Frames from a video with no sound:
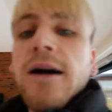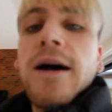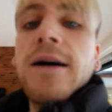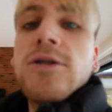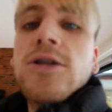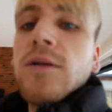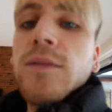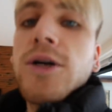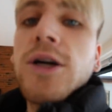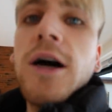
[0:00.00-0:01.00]
our house so
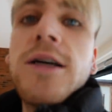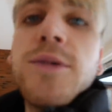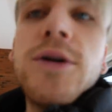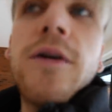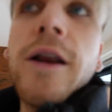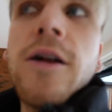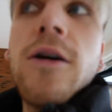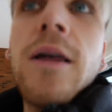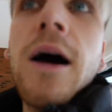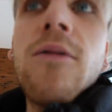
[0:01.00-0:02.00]
much, guys, but you already
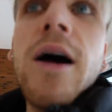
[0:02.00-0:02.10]
know that.